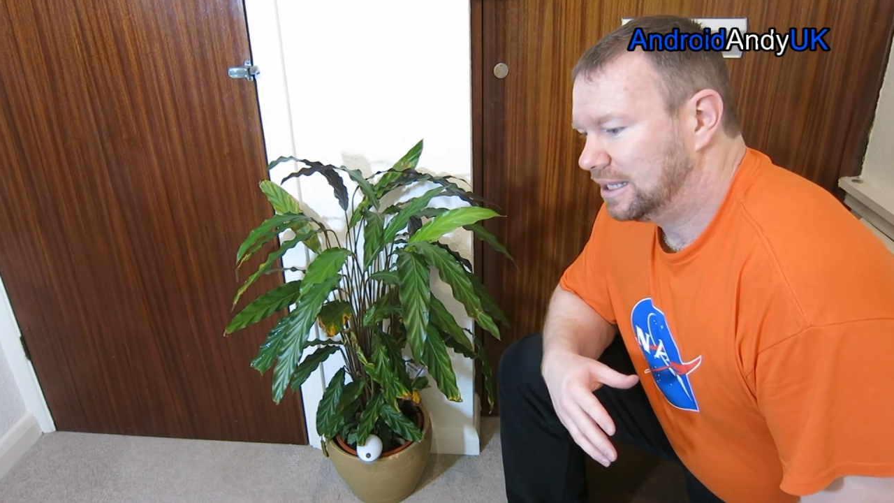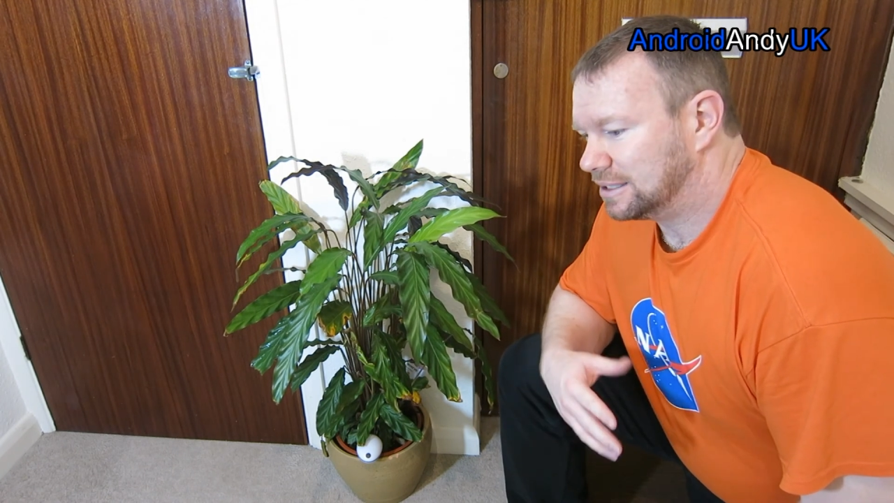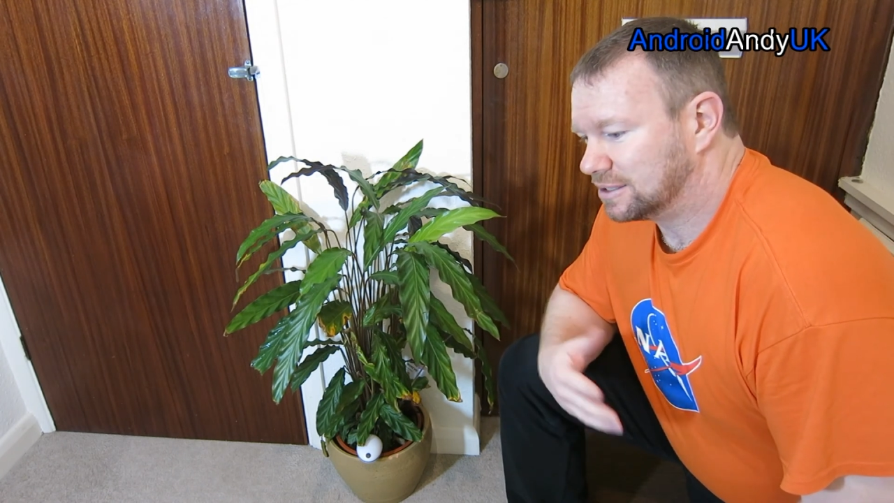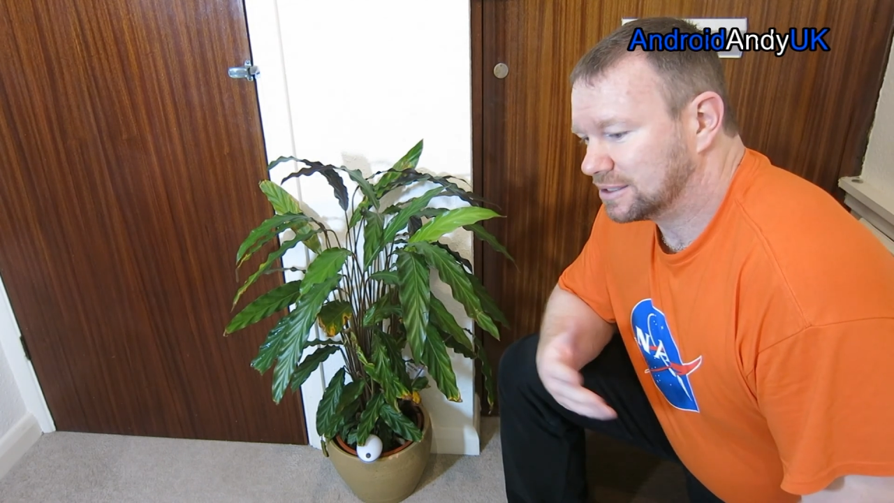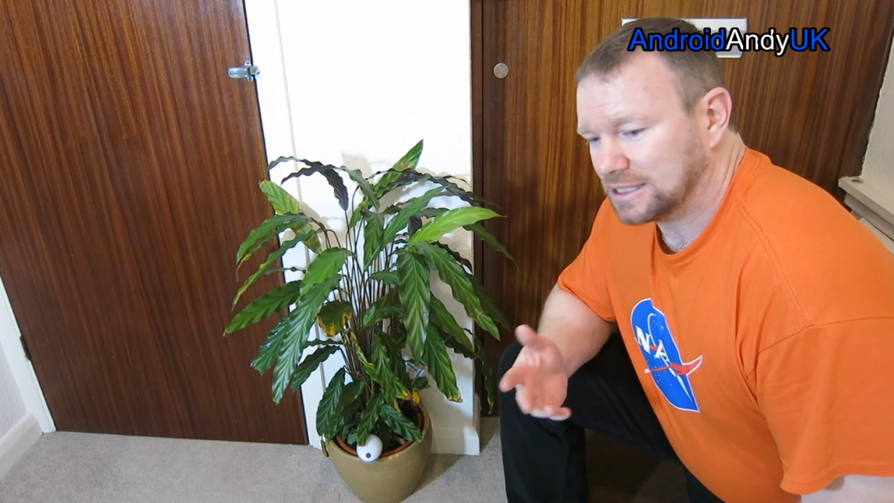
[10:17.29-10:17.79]

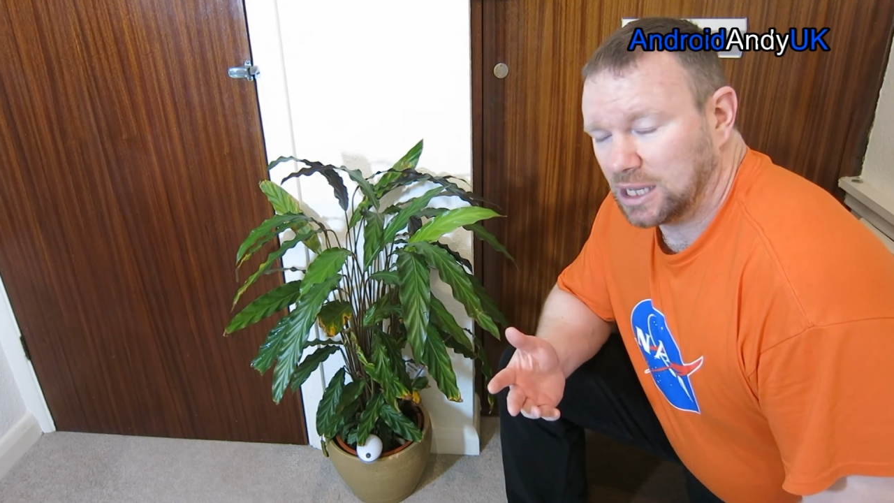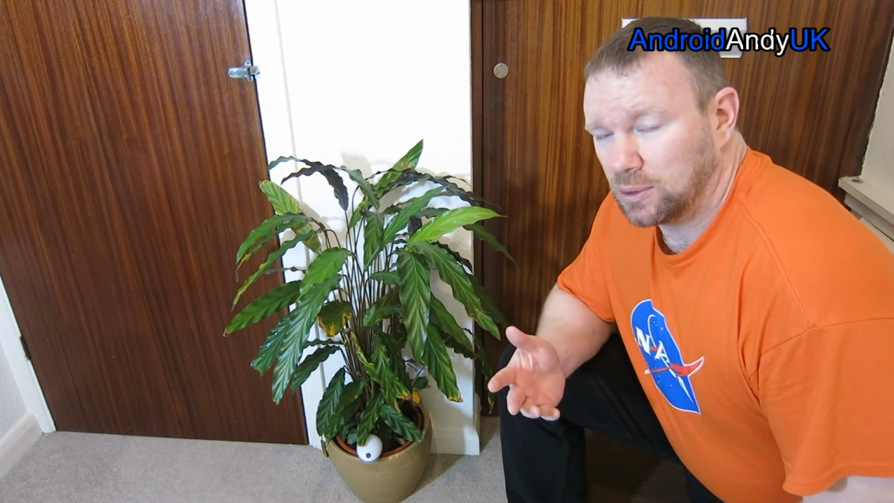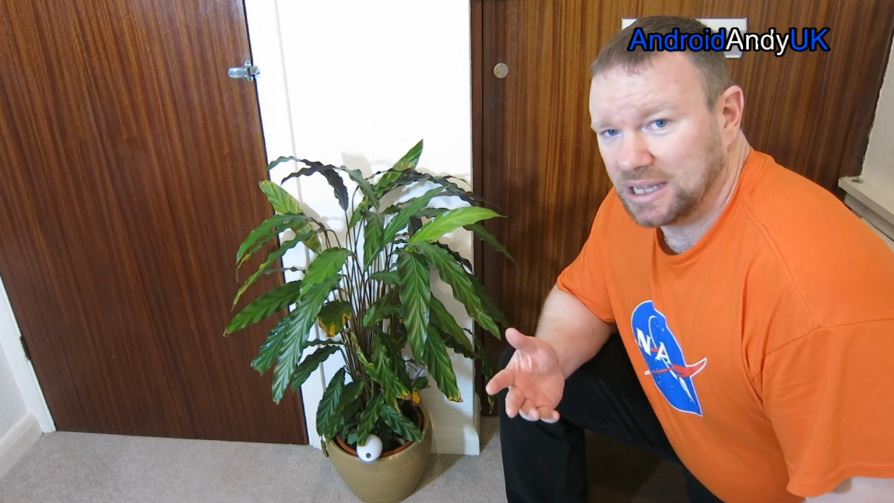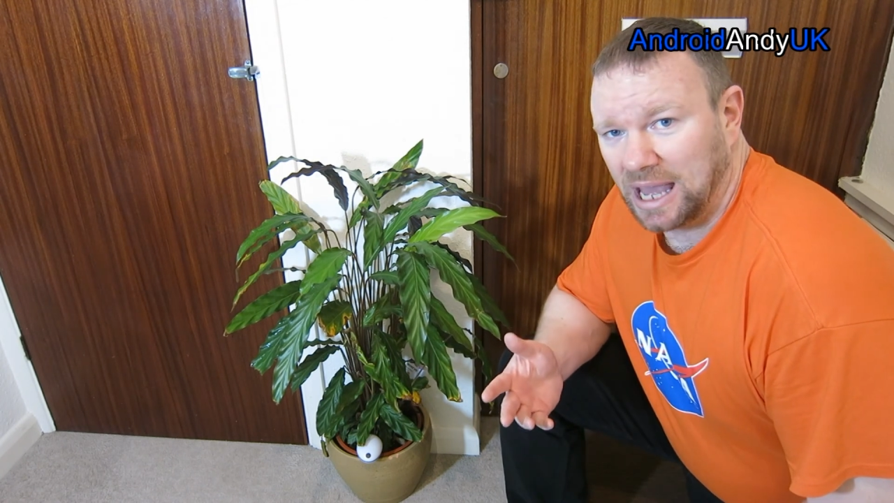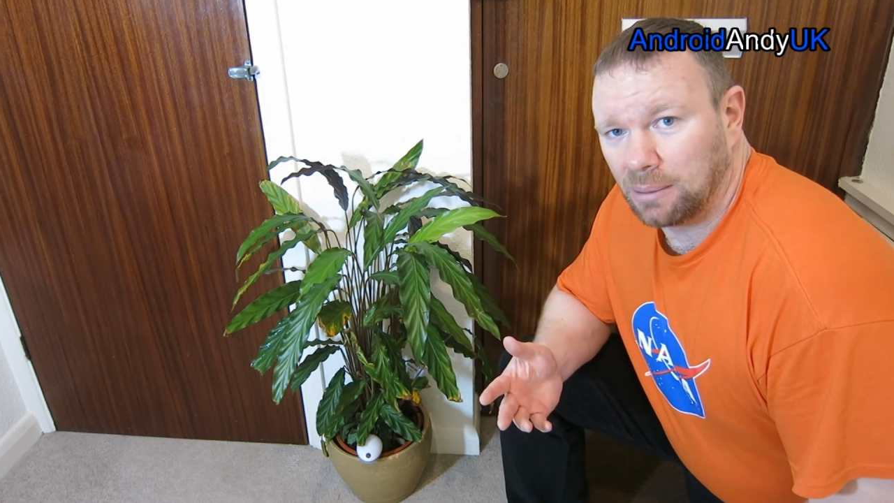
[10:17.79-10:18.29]
It doesn't tell you
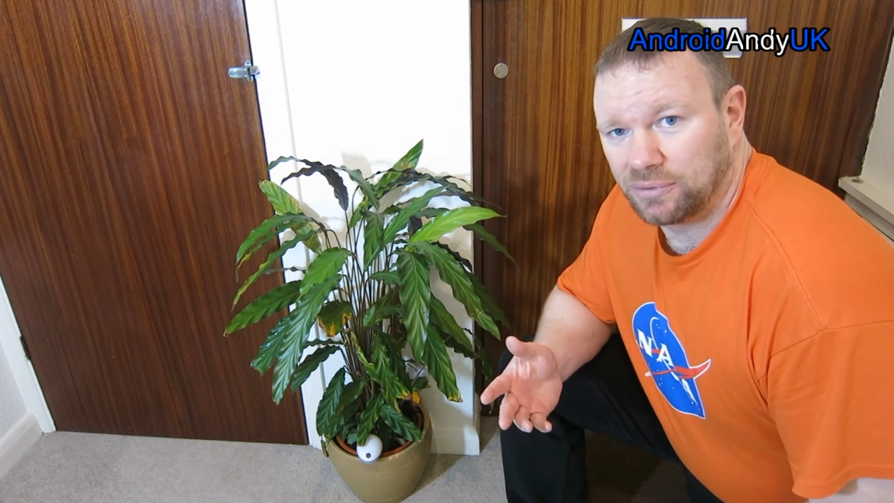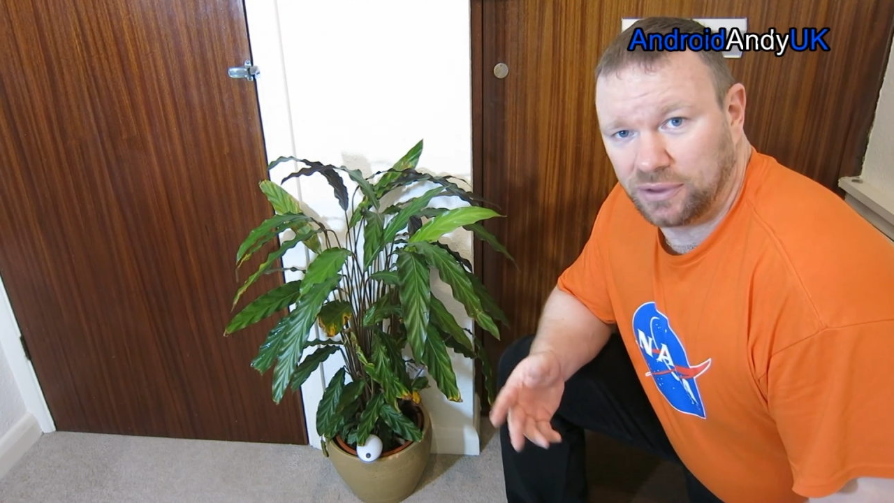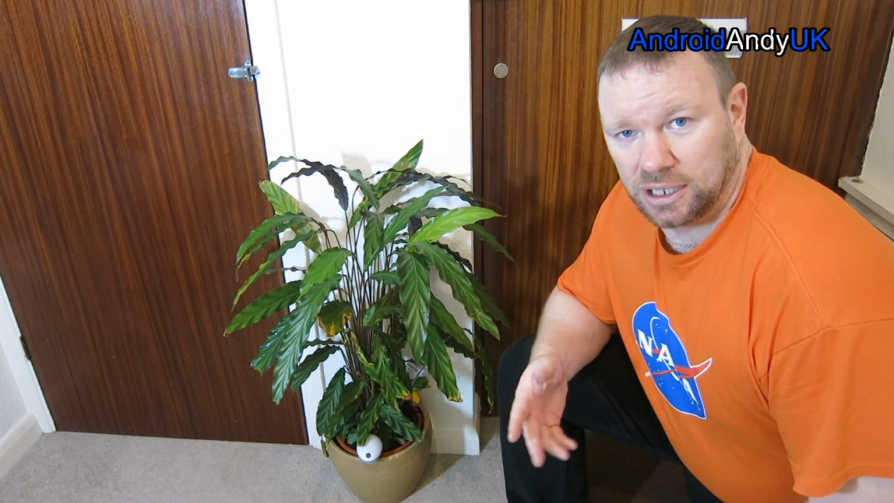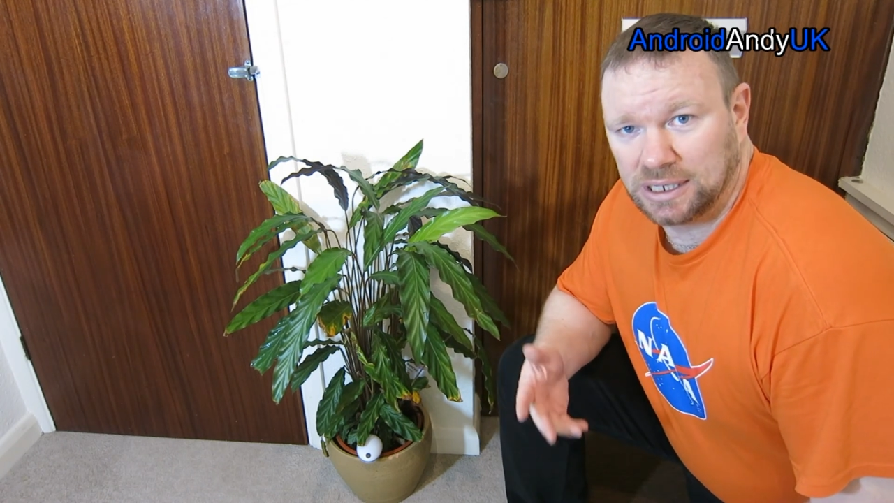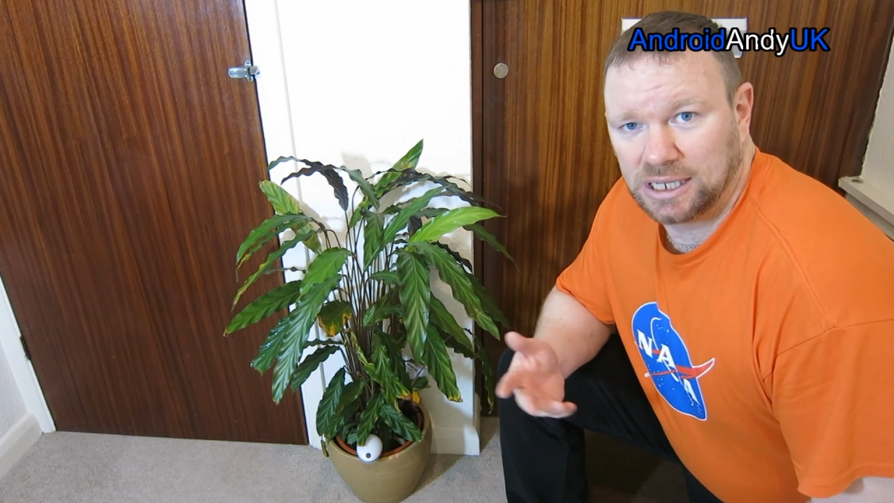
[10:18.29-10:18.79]
in the app
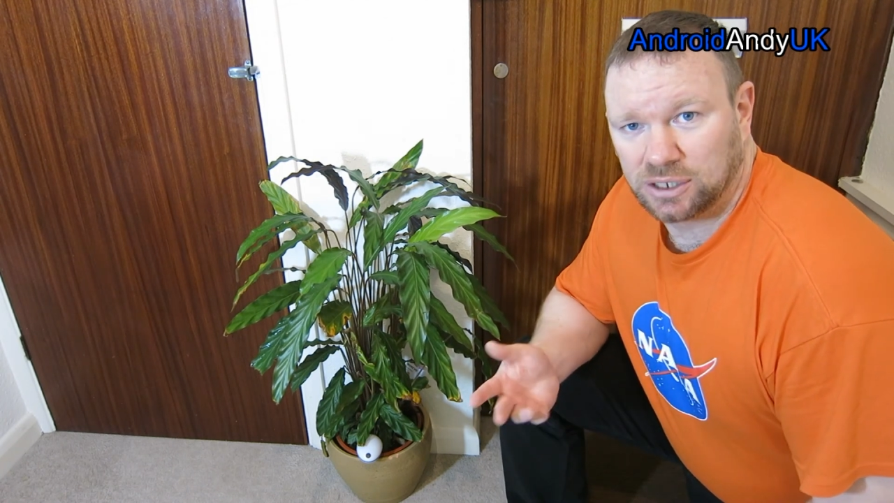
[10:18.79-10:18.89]
that you need